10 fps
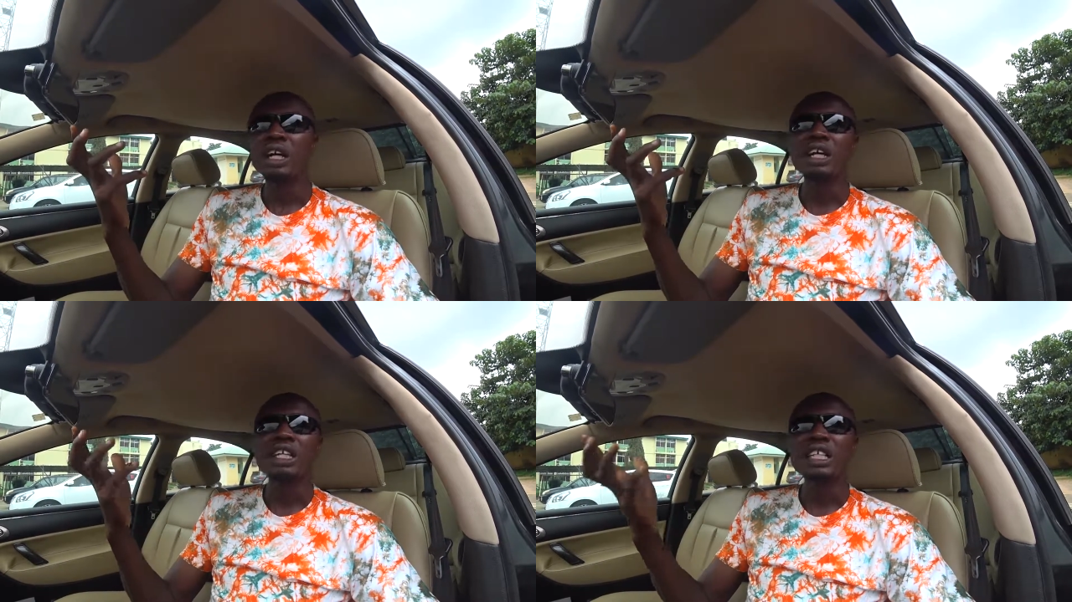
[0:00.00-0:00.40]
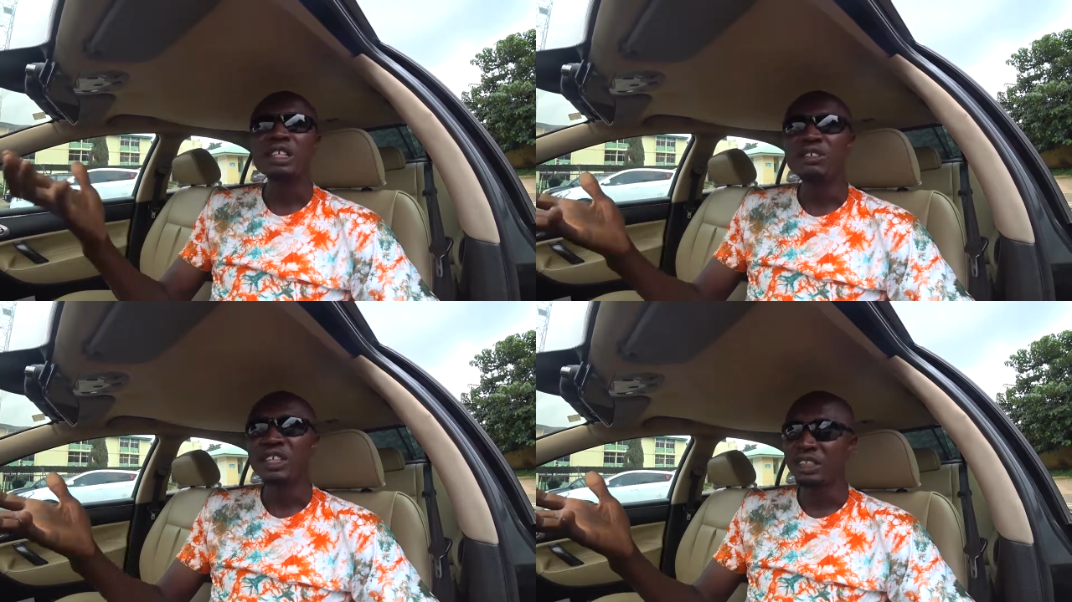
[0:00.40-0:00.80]

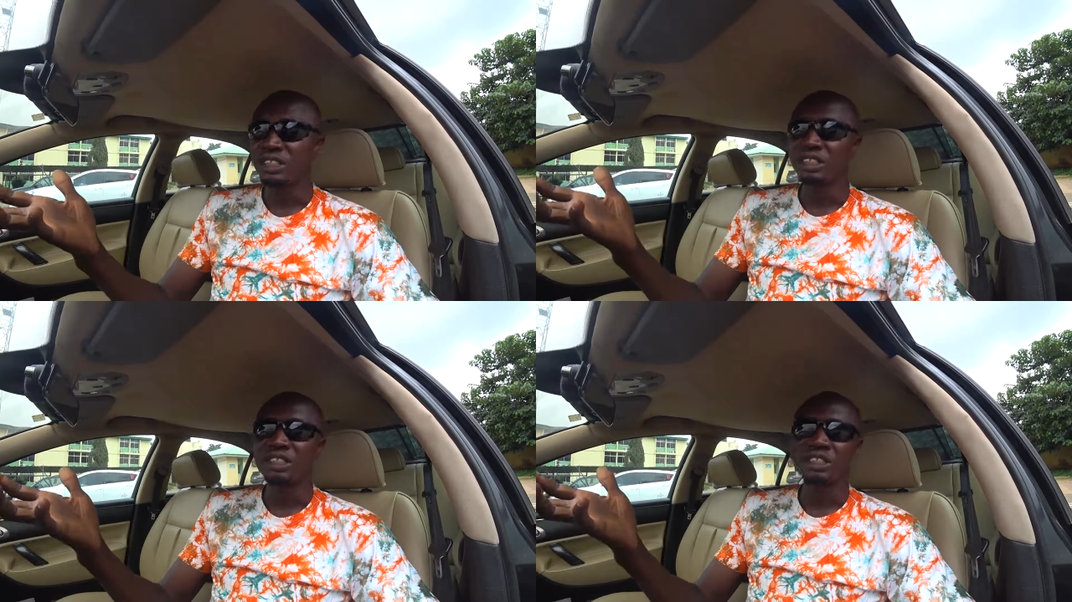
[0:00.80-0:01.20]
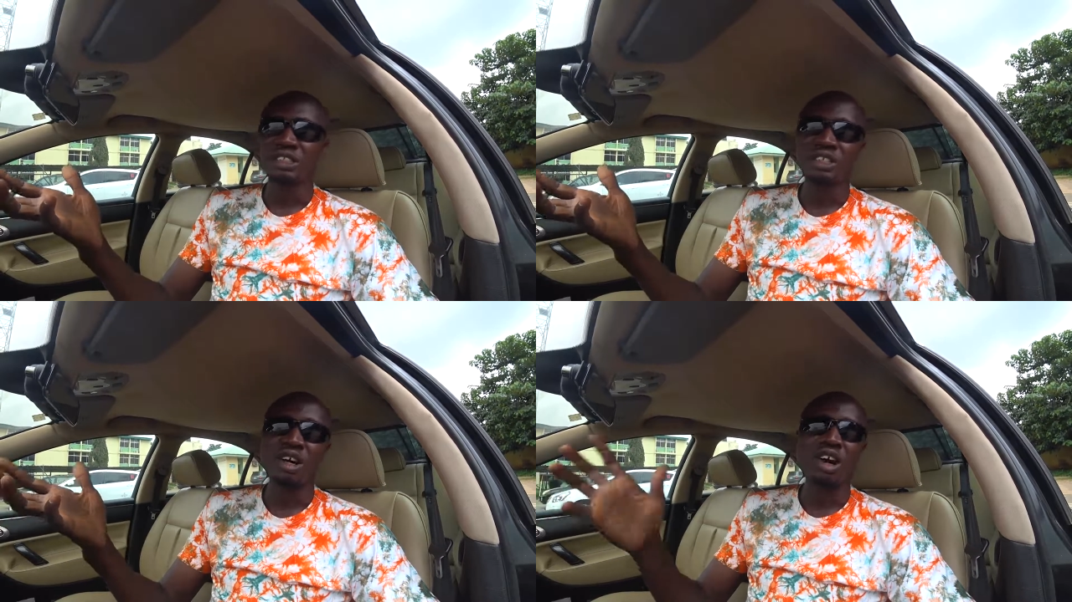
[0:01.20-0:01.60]
increase
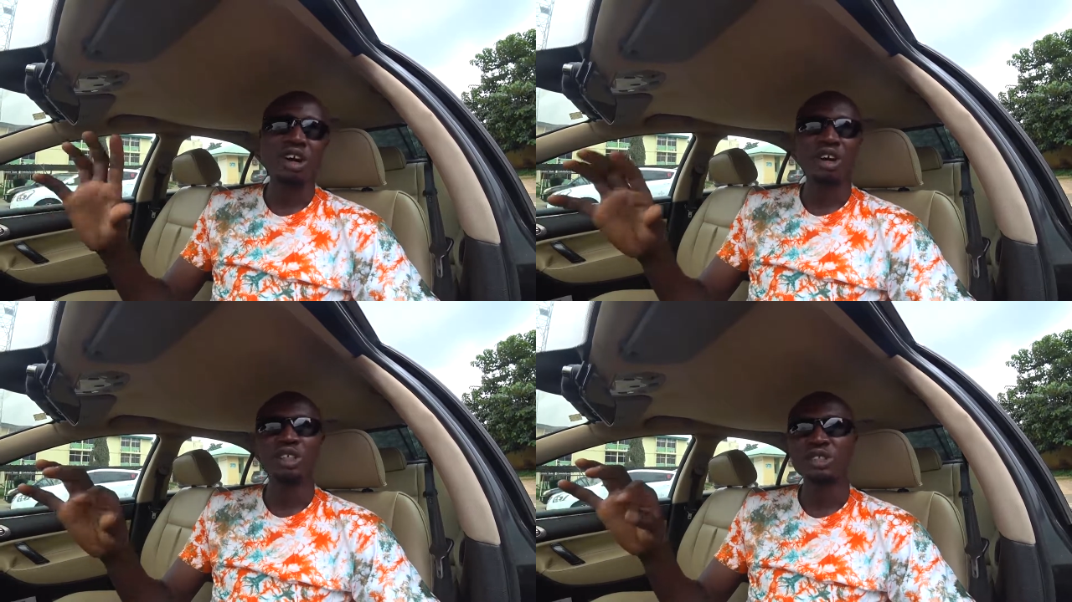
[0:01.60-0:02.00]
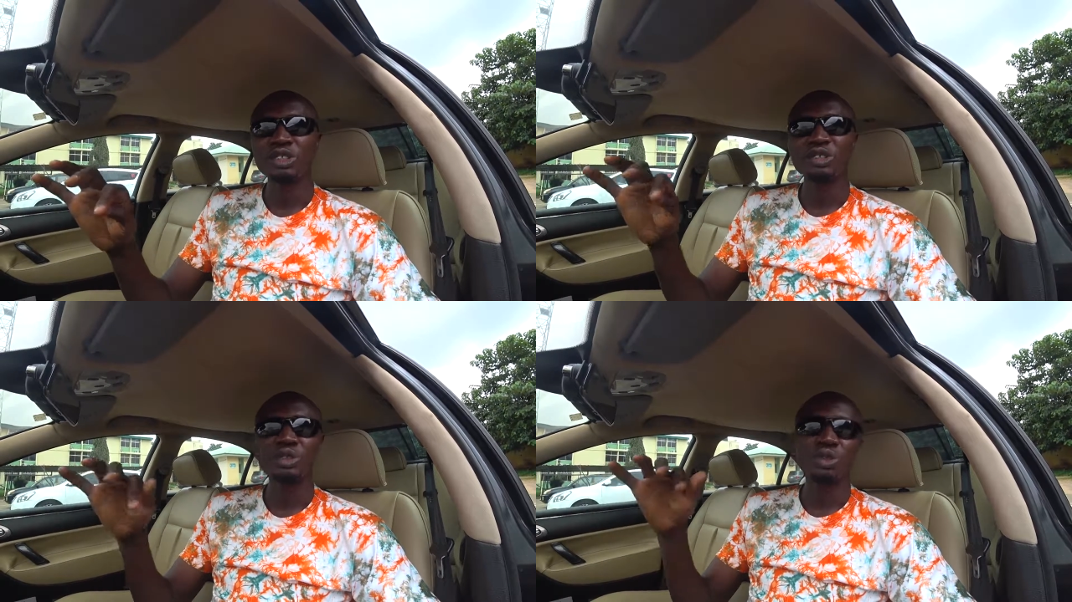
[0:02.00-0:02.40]
or
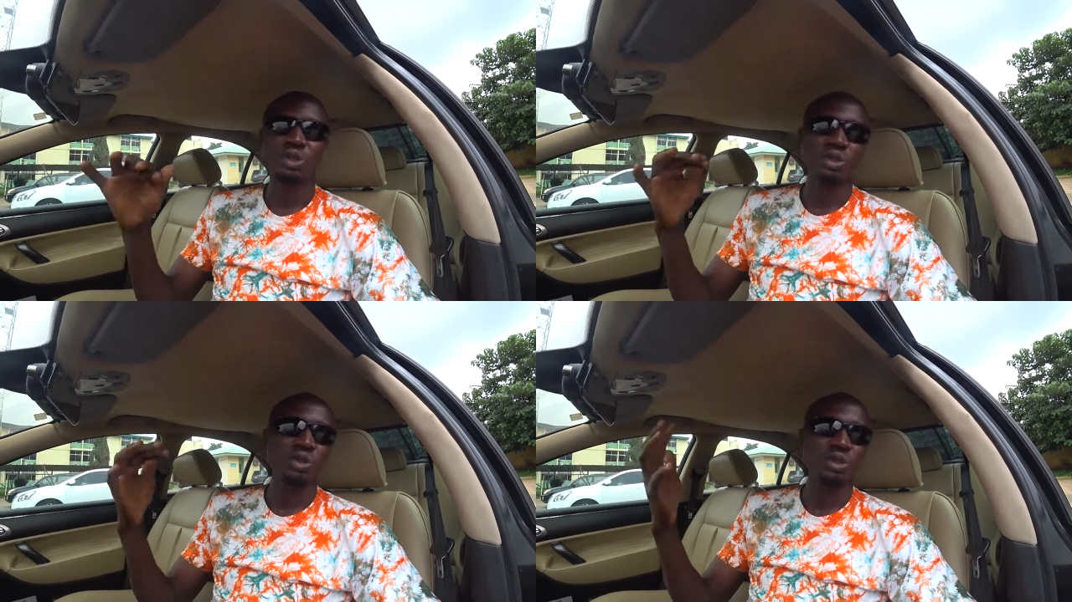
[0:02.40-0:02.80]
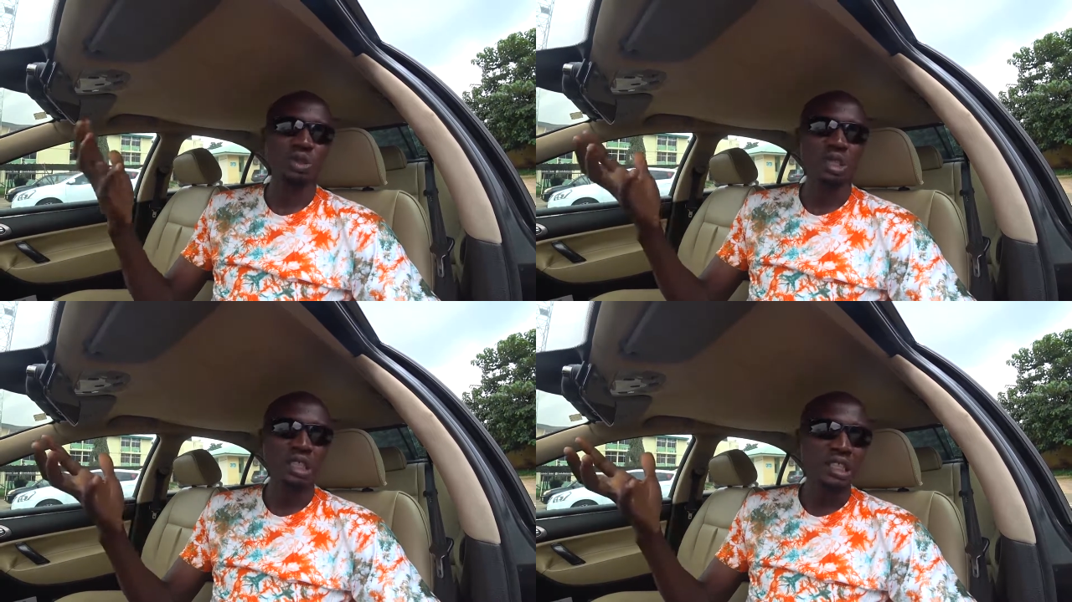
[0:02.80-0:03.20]
continue to
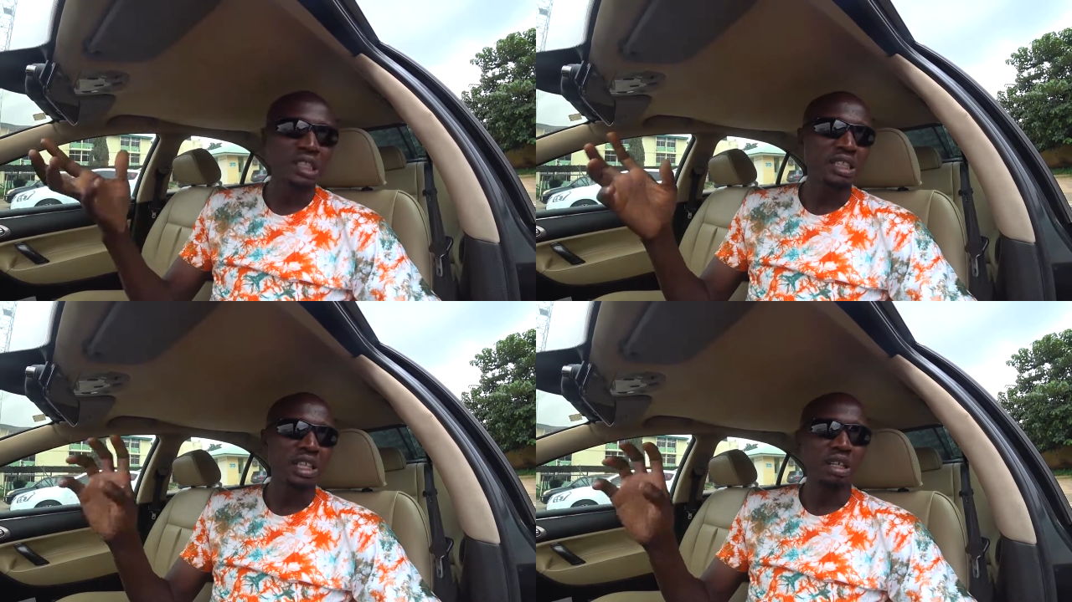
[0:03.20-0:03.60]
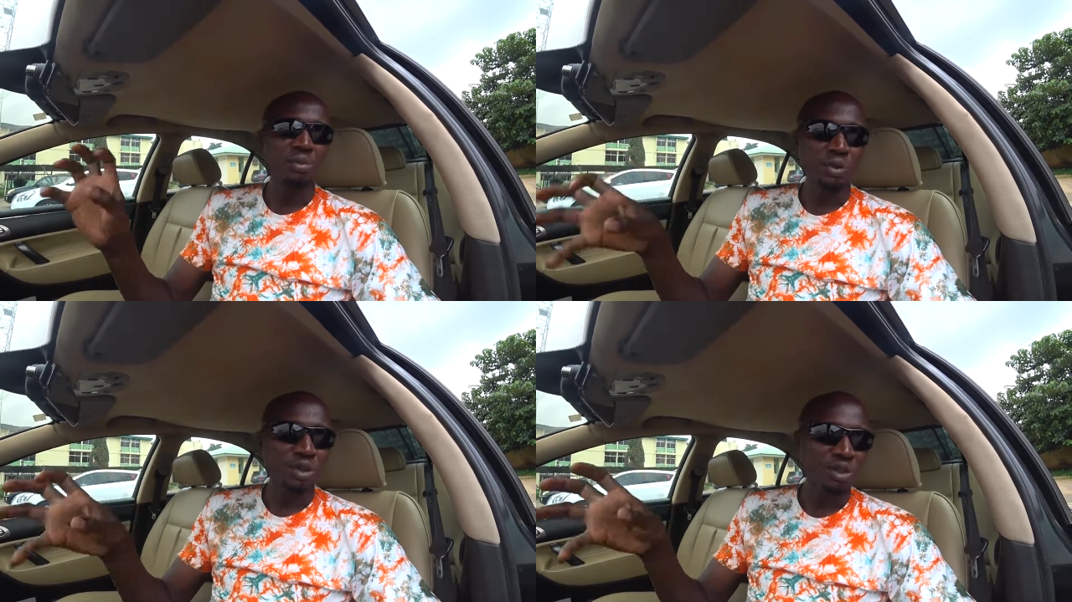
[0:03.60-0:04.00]

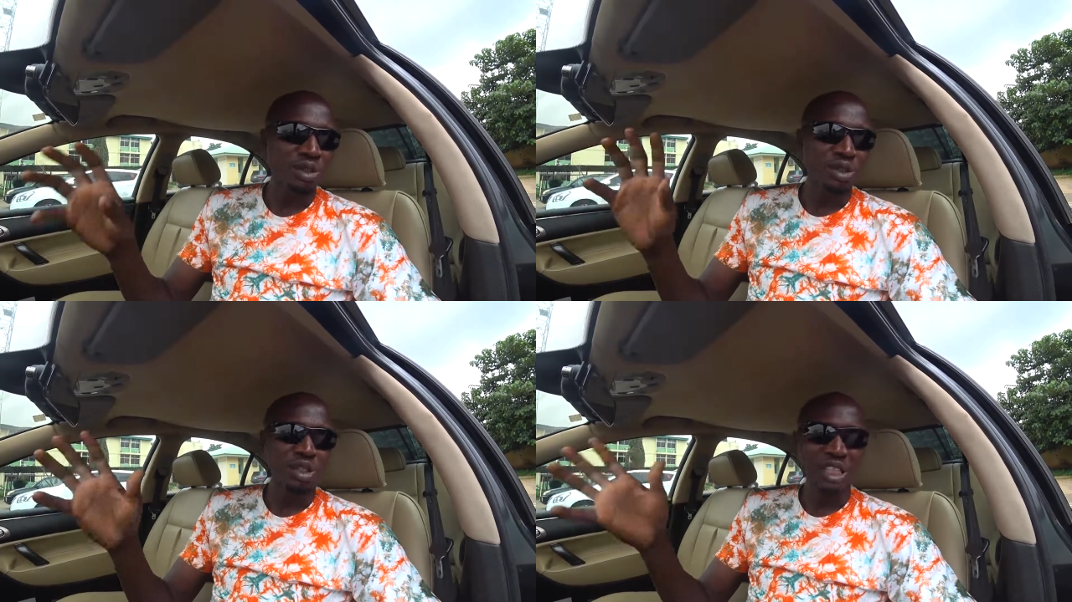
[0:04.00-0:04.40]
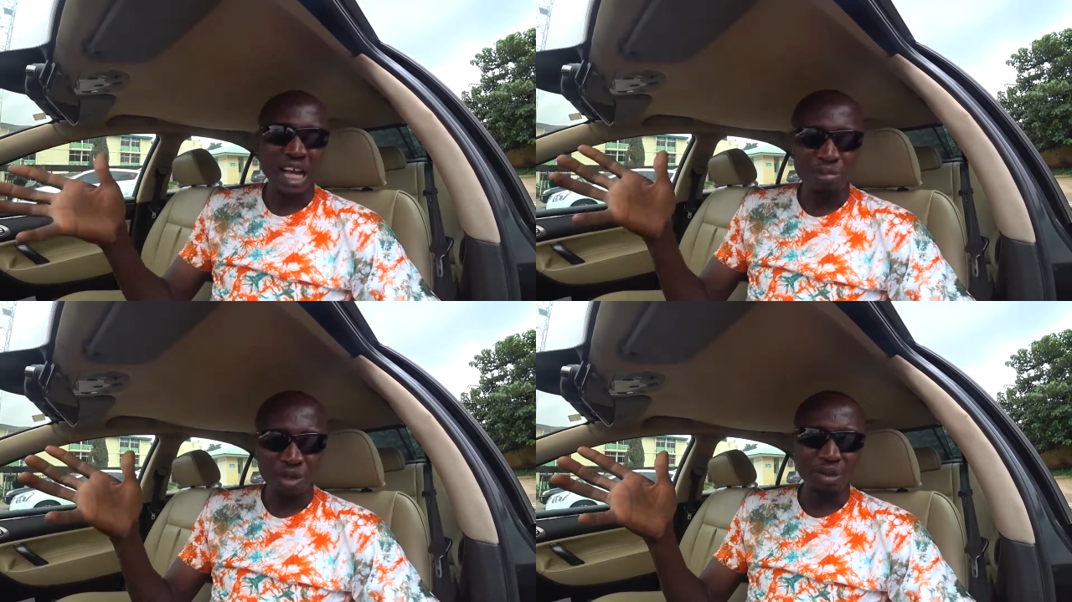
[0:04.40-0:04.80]
produce those
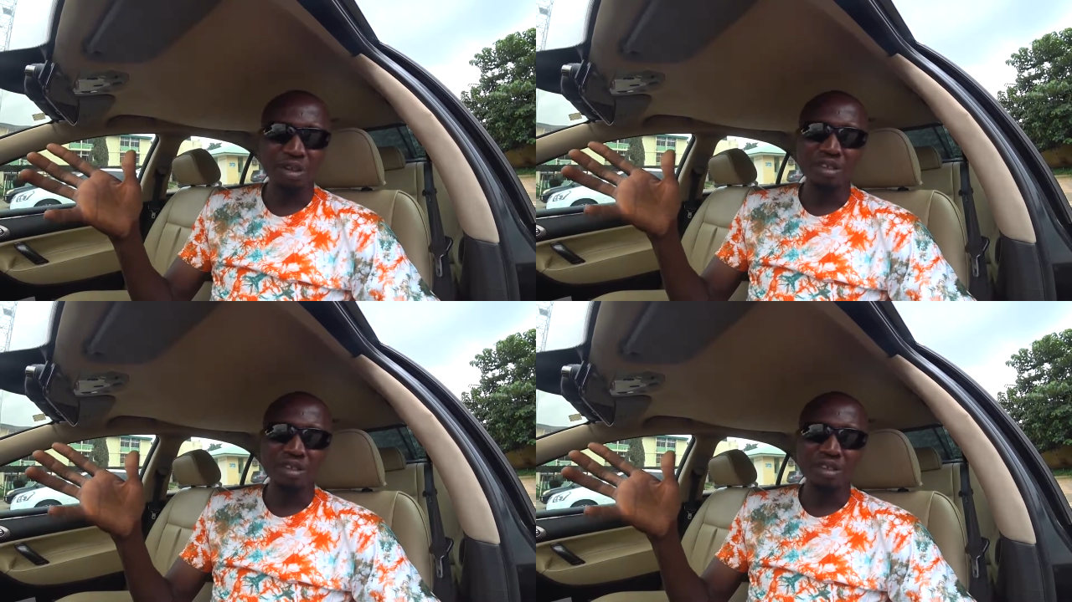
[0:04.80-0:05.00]
carbon.